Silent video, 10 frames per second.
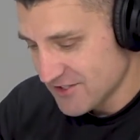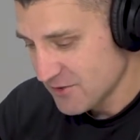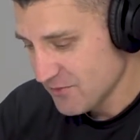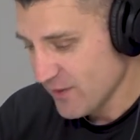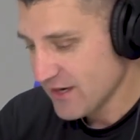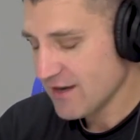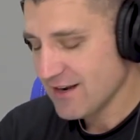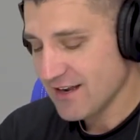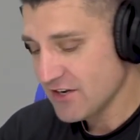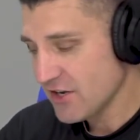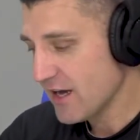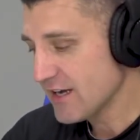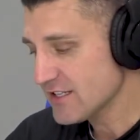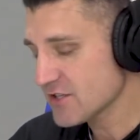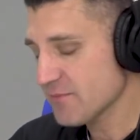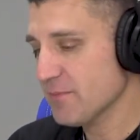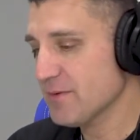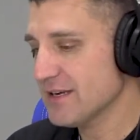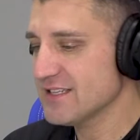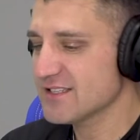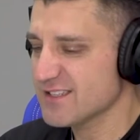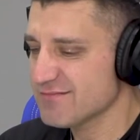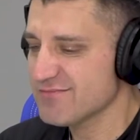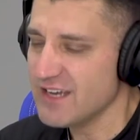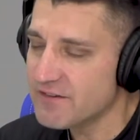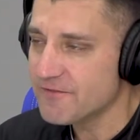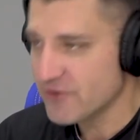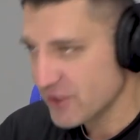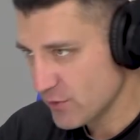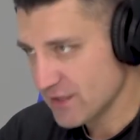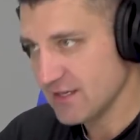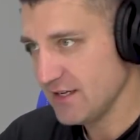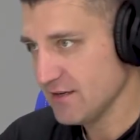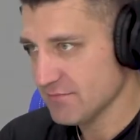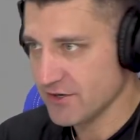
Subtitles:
So when I get stopped by police infrequently.